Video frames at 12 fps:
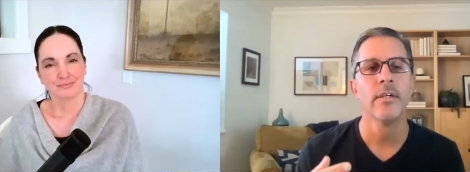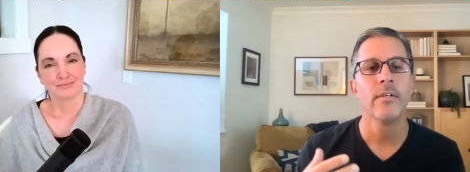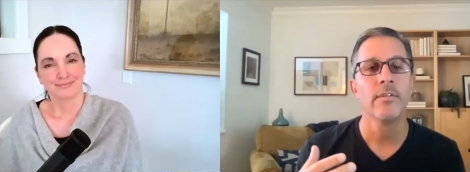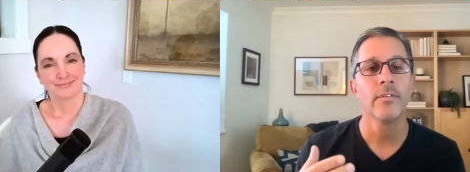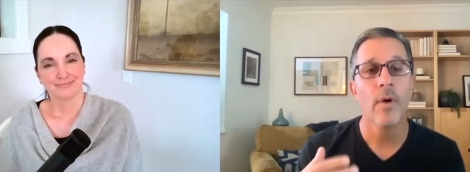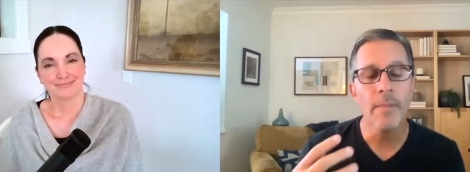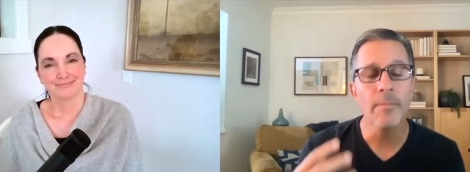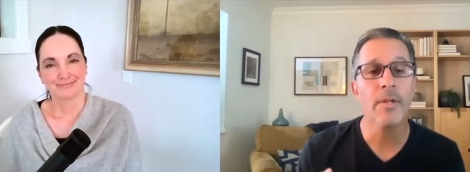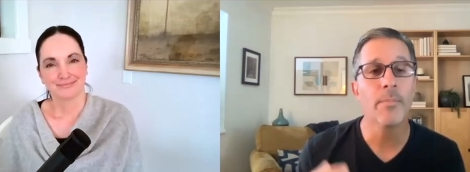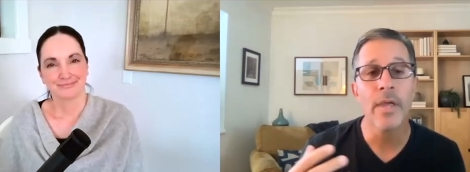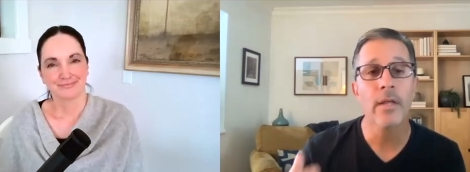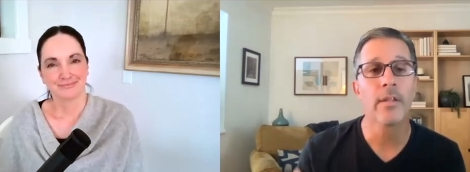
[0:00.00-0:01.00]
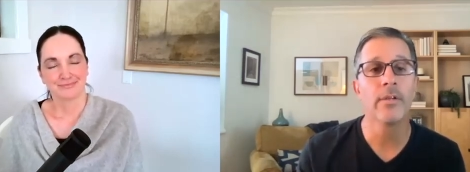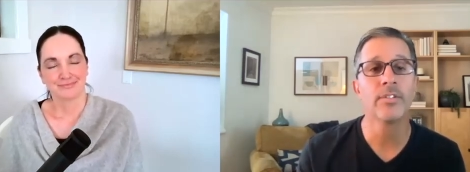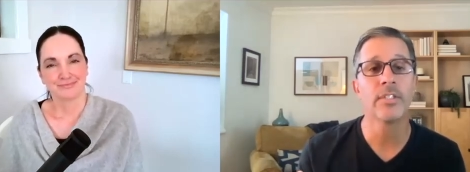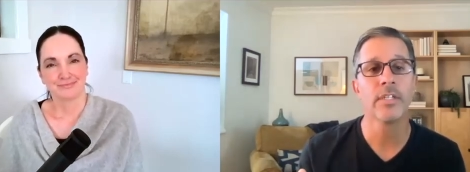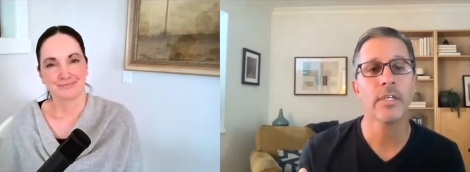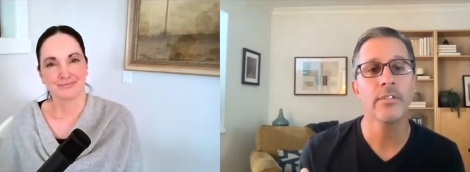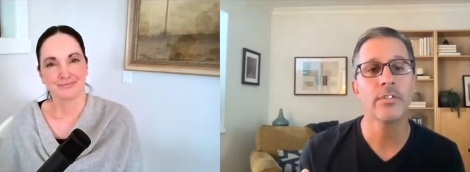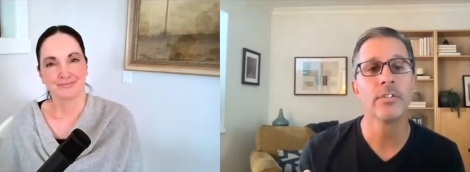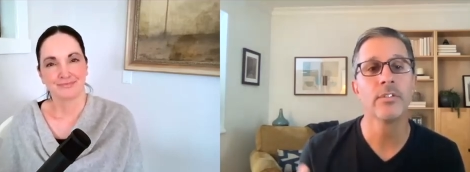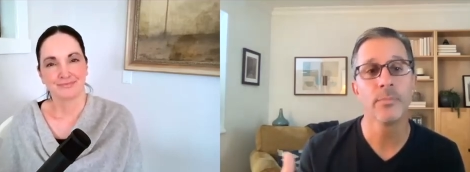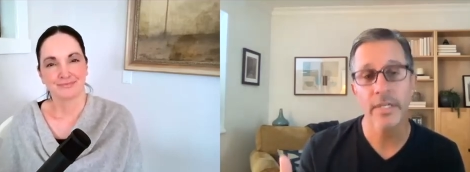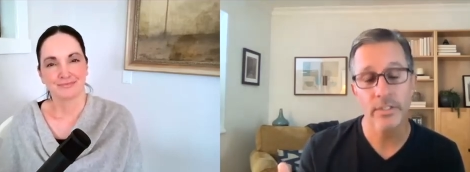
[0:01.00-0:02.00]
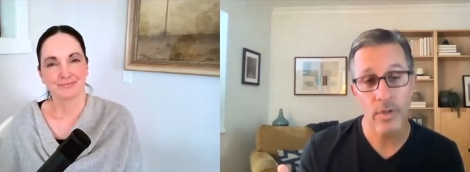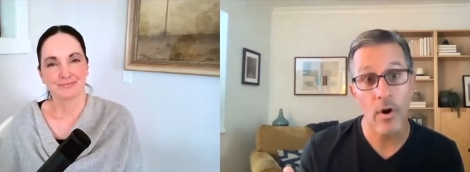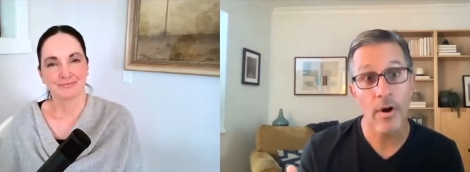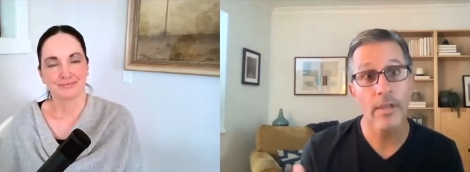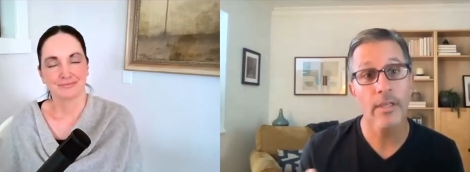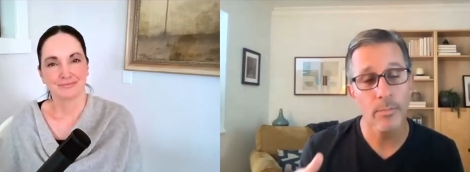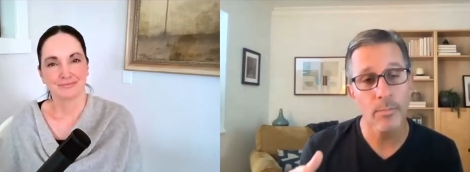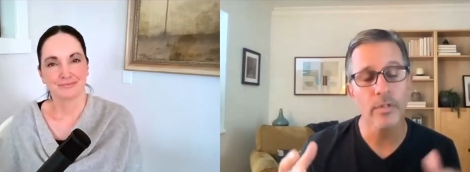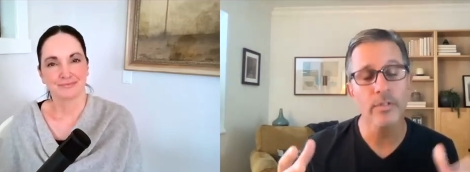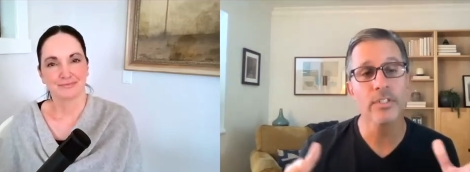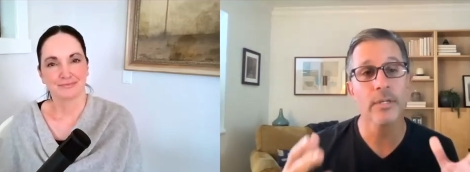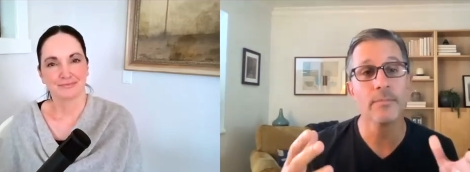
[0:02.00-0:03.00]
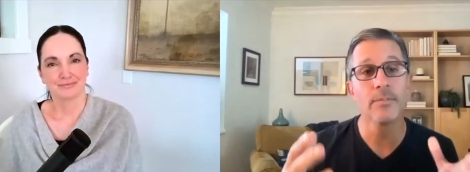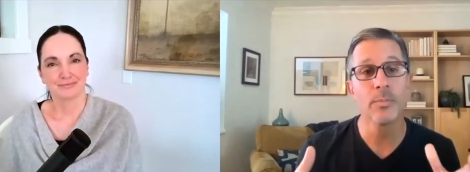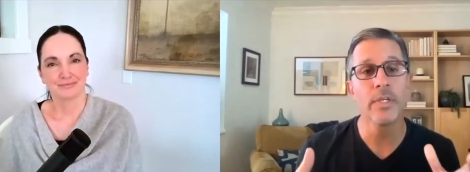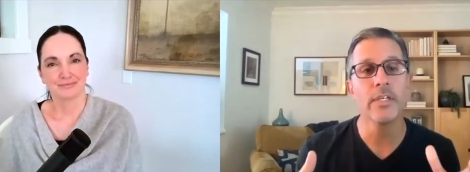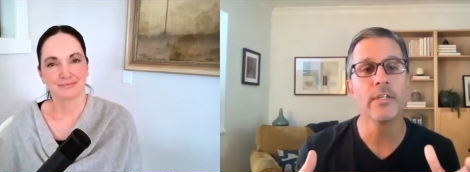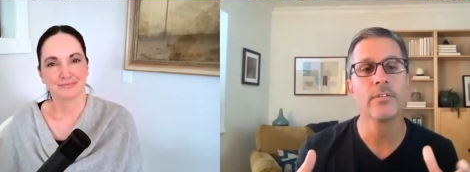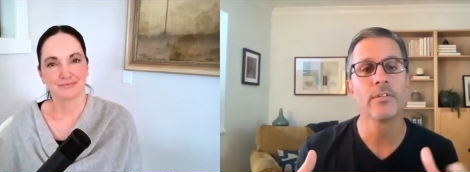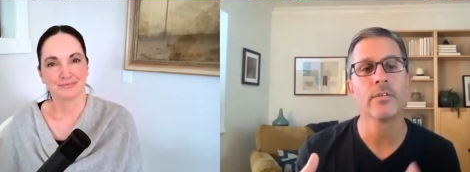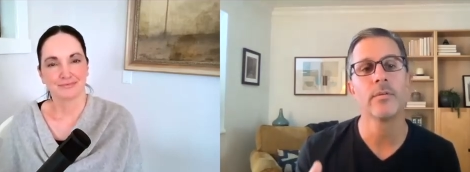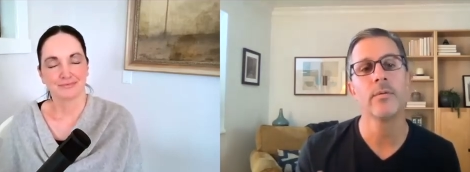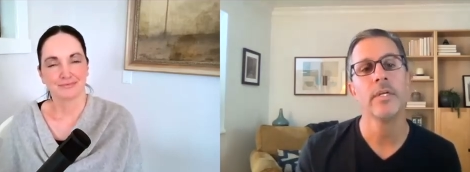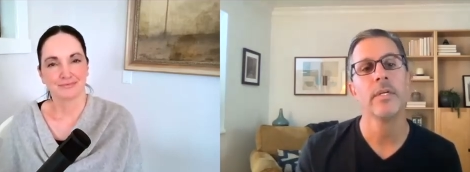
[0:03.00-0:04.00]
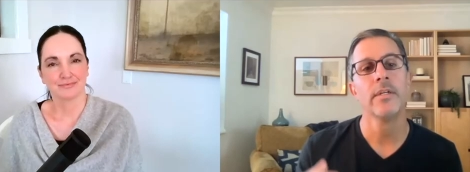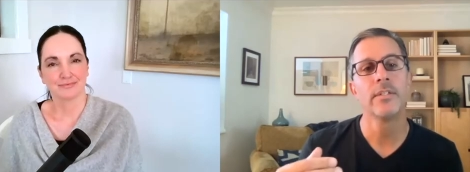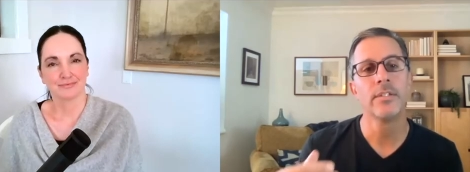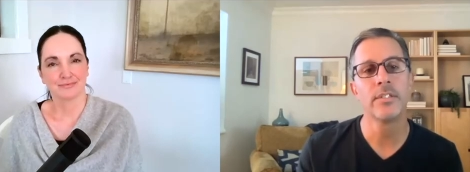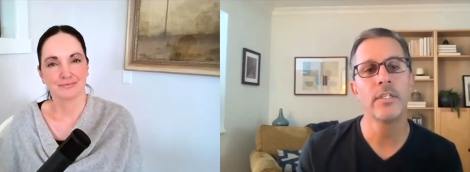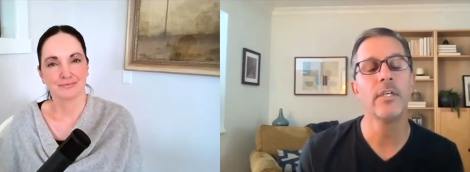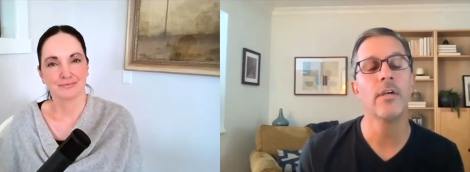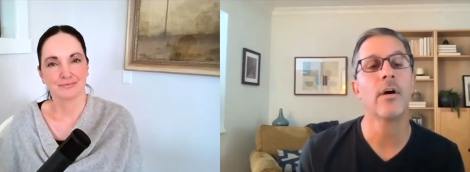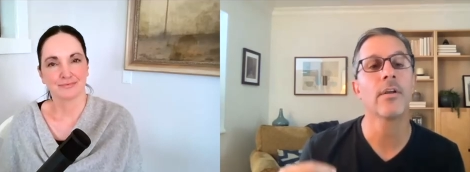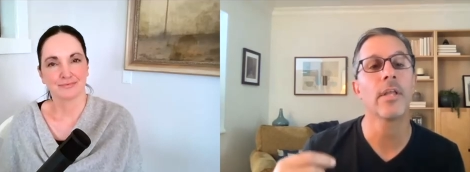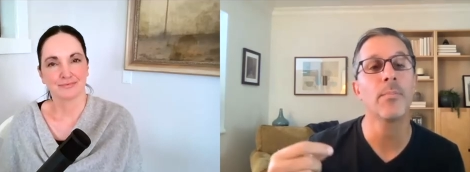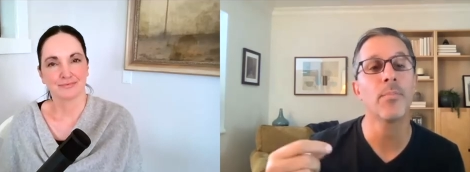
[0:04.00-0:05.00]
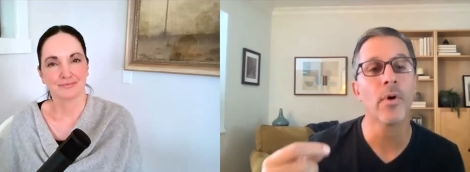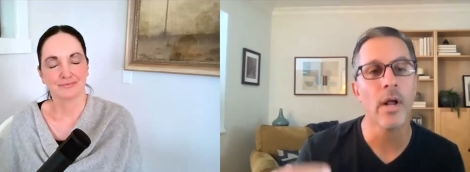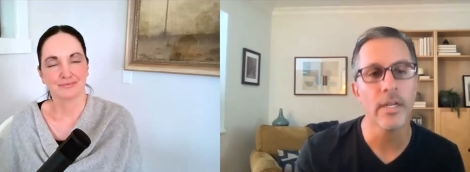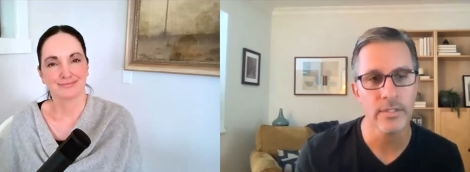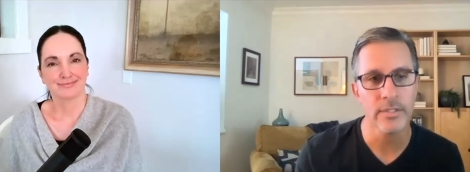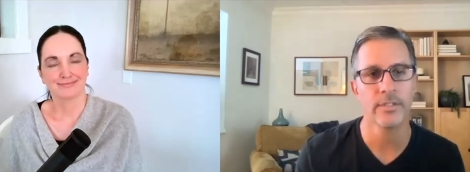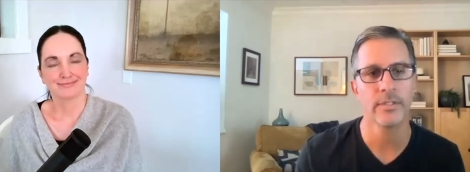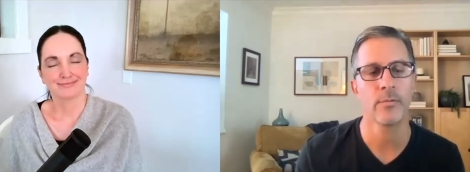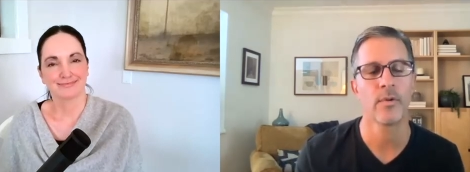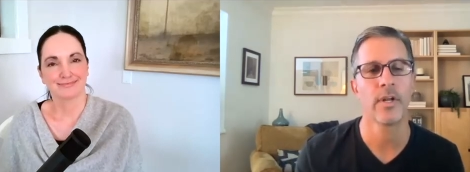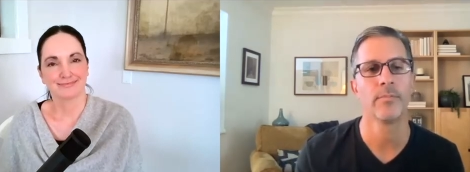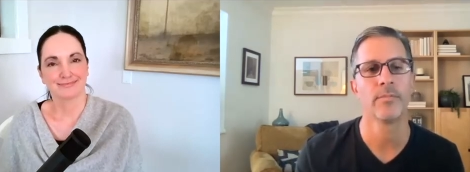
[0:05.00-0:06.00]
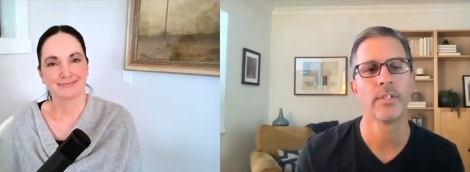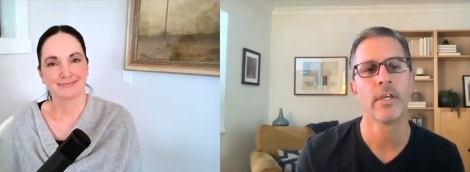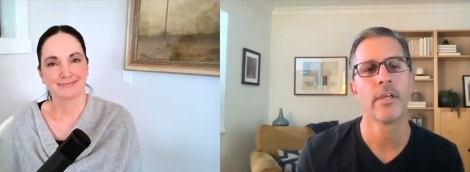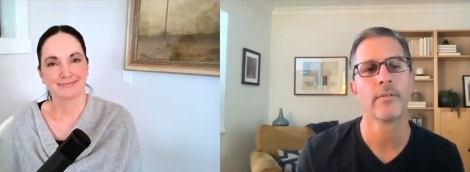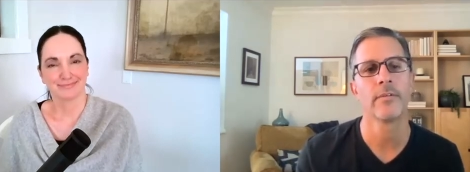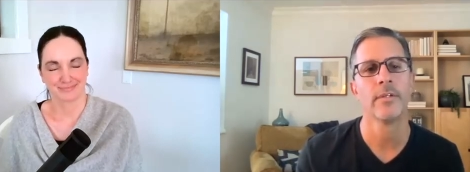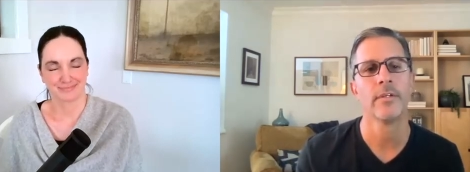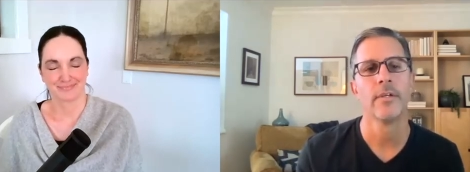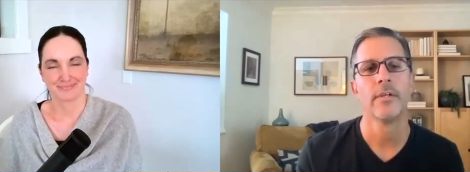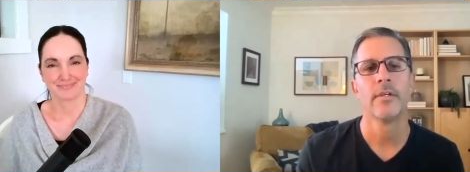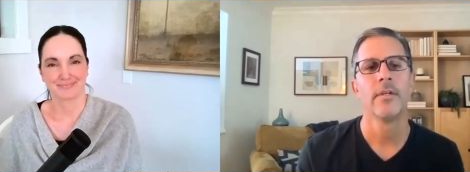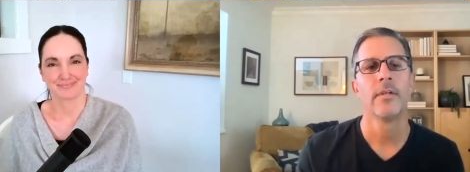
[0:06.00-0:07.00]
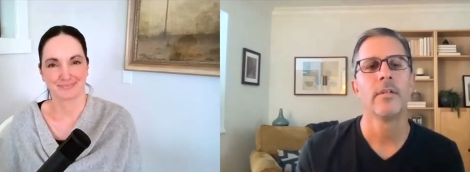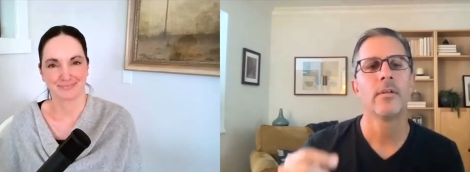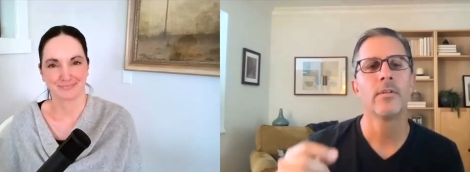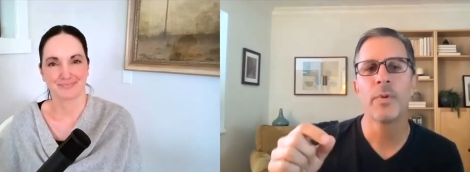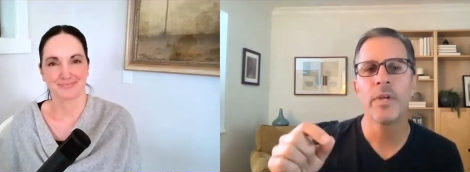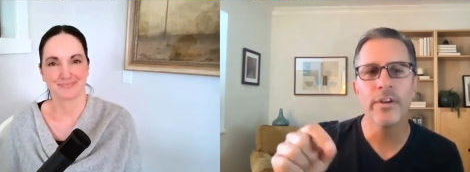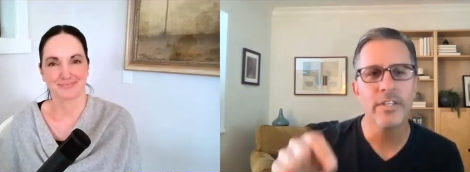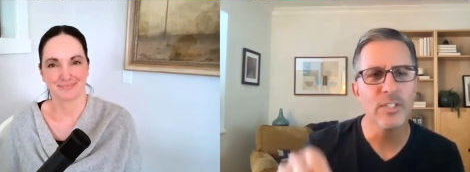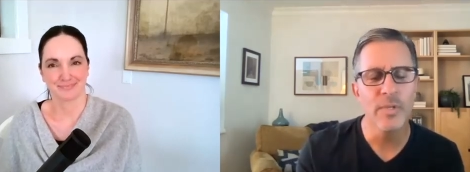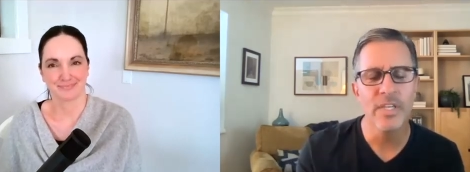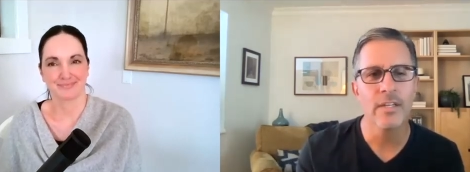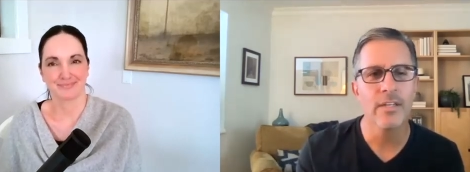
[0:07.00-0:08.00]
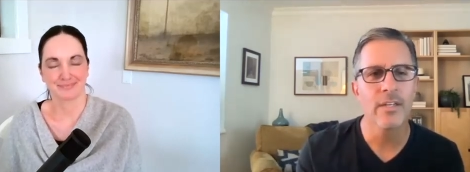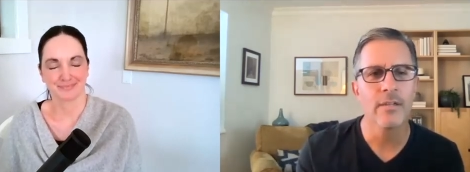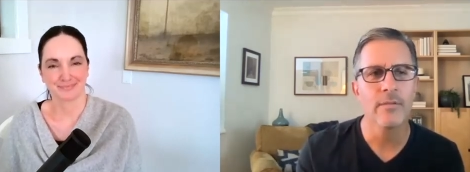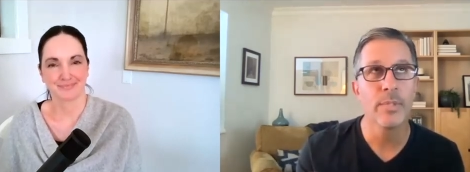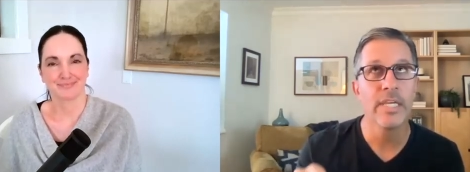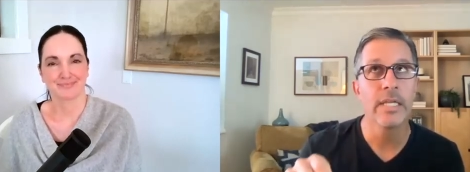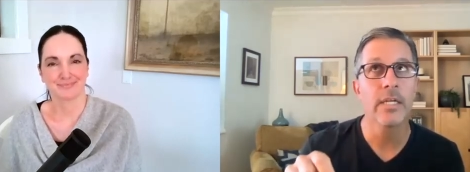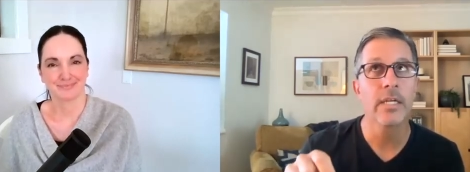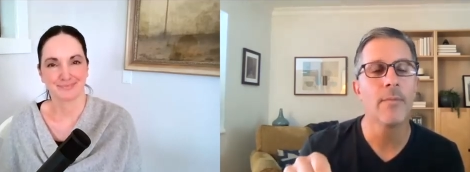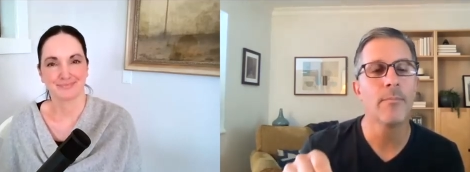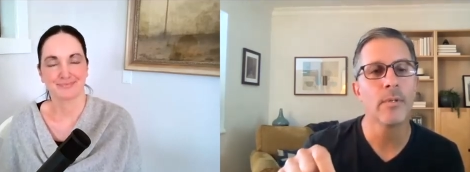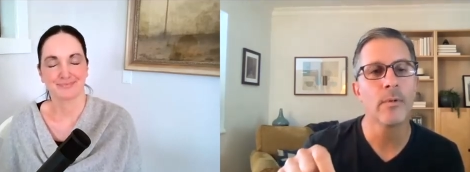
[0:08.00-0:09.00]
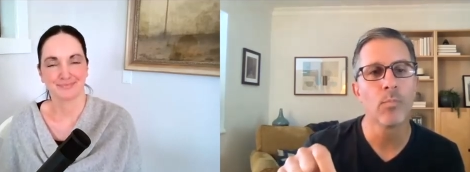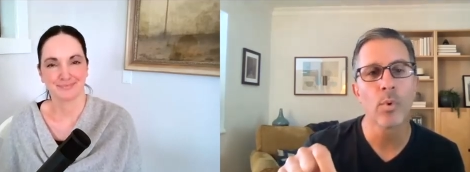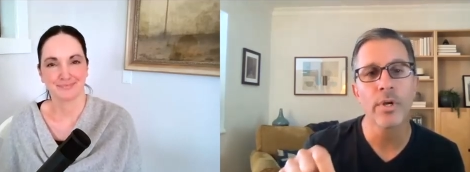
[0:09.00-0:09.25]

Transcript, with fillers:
Speaker 1: So I'm going to pay close attention to my target, the person I'm speaking to, to see are they processing what I'm saying. Those periods begin to begin to come more